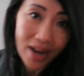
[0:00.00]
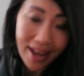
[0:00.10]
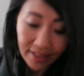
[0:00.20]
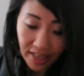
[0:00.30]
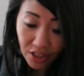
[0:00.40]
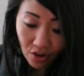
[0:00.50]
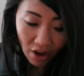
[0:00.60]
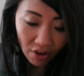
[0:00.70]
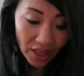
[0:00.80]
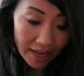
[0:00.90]
right? Dental
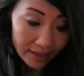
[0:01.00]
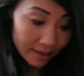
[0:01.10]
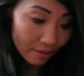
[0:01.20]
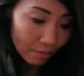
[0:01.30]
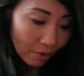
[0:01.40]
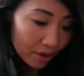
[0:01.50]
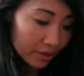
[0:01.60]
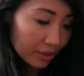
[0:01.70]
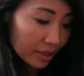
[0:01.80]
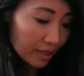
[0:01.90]
health is
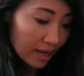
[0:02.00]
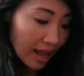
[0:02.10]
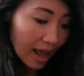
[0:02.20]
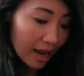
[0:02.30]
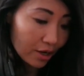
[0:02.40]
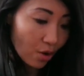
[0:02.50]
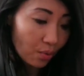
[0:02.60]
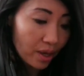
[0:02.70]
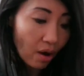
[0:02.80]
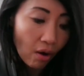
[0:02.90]
important. And
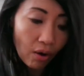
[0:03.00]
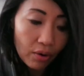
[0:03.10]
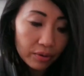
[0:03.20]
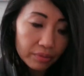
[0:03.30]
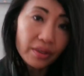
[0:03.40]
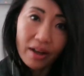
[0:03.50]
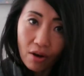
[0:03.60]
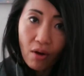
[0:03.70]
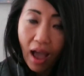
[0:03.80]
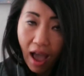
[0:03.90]
we all, you
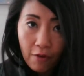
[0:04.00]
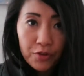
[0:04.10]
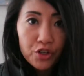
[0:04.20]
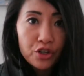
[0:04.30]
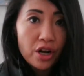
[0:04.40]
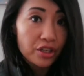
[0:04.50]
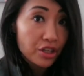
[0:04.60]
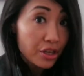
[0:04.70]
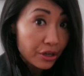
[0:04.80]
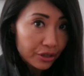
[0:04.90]
know, after
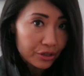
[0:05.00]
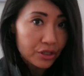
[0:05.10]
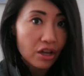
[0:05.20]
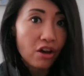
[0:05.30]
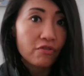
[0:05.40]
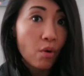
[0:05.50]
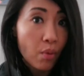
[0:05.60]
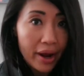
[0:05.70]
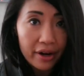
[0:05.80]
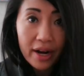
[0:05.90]
years
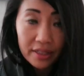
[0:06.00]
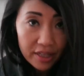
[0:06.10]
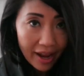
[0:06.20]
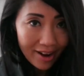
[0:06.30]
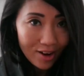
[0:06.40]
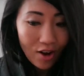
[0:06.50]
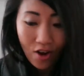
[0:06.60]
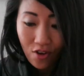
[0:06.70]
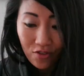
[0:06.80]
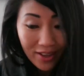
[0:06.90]
of wear and tear
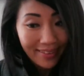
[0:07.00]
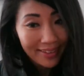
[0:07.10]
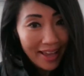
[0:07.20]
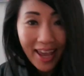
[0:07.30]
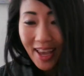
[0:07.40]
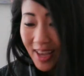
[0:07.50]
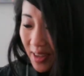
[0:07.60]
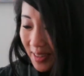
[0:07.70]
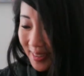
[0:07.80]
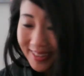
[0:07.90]
of,
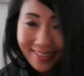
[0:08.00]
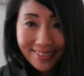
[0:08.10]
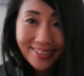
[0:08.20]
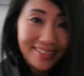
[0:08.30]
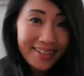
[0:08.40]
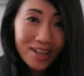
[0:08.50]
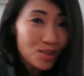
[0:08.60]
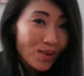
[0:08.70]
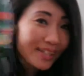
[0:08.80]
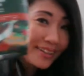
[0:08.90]
hey,
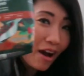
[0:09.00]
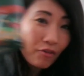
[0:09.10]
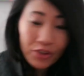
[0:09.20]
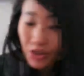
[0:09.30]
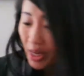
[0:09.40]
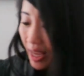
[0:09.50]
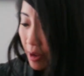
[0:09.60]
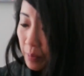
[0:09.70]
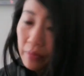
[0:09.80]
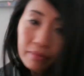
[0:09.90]
guess what? Coffee
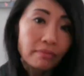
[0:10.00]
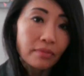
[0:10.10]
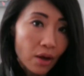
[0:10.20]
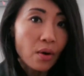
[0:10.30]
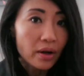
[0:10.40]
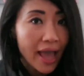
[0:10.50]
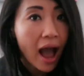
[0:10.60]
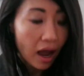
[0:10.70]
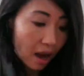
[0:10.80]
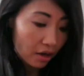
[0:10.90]
drinking. Well,
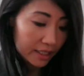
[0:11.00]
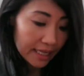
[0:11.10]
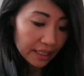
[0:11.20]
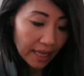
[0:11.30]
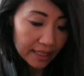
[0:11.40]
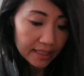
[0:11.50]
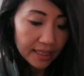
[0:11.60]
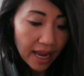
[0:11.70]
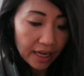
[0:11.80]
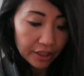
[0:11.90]
yeah, our teeth get
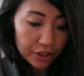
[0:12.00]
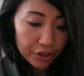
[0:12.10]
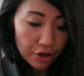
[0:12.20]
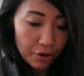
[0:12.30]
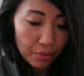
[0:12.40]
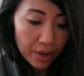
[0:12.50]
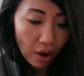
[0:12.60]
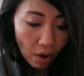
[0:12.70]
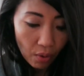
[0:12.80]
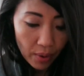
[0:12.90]
stained. So we
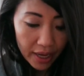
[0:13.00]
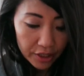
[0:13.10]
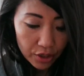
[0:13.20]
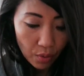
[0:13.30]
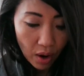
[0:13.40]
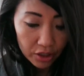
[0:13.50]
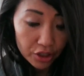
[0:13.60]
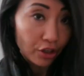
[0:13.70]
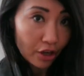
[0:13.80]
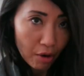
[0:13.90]
always want
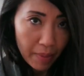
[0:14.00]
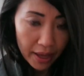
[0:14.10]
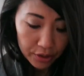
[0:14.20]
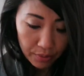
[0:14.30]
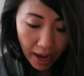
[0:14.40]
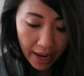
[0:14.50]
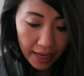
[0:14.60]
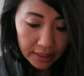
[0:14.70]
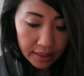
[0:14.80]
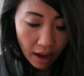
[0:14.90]
to look our best,
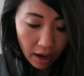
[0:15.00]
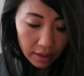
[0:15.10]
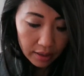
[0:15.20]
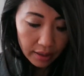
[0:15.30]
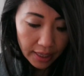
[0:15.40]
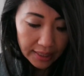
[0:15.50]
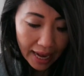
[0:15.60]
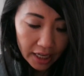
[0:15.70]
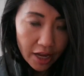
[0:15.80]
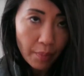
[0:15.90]
right? It's not
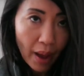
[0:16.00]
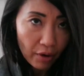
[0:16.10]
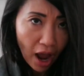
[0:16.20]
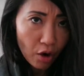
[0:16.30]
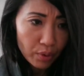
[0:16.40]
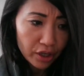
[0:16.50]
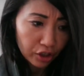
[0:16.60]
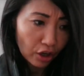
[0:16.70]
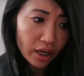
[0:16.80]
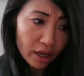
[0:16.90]
exactly about how we
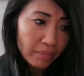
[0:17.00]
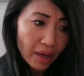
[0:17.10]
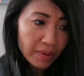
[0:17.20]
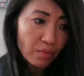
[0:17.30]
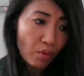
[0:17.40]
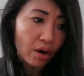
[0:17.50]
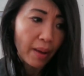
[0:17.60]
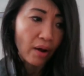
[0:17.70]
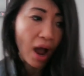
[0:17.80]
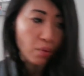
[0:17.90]
look, maybe more
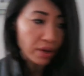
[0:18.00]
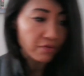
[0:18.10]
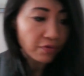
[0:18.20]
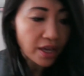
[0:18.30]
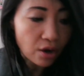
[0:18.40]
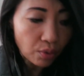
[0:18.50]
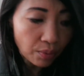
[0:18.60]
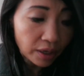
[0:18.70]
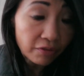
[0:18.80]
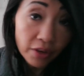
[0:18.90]
about how we feel.
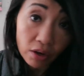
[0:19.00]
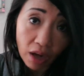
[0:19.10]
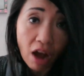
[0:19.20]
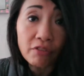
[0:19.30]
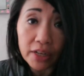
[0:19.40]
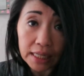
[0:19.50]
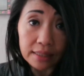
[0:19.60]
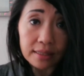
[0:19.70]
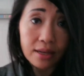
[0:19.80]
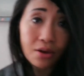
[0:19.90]
We want to feel
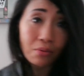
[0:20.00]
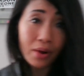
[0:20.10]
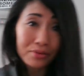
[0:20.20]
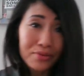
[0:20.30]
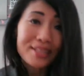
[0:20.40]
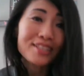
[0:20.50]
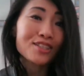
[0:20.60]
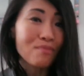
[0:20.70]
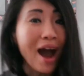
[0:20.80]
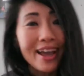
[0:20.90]
confident when we
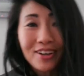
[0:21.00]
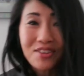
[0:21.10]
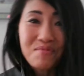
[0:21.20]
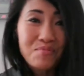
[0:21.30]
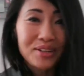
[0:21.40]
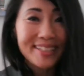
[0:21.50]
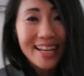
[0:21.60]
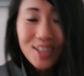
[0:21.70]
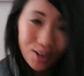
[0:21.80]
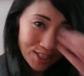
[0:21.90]
smile and
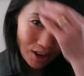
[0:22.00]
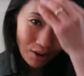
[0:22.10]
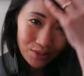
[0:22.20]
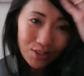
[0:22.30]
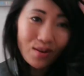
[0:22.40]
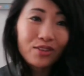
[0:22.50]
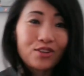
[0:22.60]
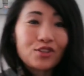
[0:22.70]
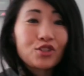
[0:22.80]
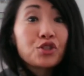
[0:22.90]
present ourselves to
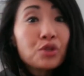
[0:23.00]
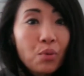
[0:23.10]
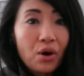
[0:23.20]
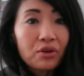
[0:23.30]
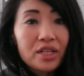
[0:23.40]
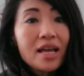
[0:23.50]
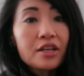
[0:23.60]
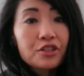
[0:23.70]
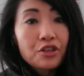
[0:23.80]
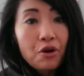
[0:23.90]
others, to the world.
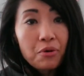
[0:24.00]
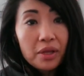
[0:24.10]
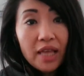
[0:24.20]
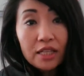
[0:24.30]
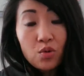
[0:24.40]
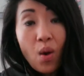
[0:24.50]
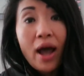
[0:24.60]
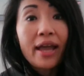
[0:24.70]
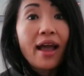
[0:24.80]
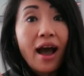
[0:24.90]
So that's
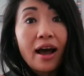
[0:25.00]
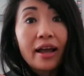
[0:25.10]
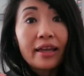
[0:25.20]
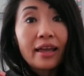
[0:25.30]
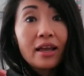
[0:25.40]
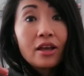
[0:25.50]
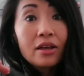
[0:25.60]
why I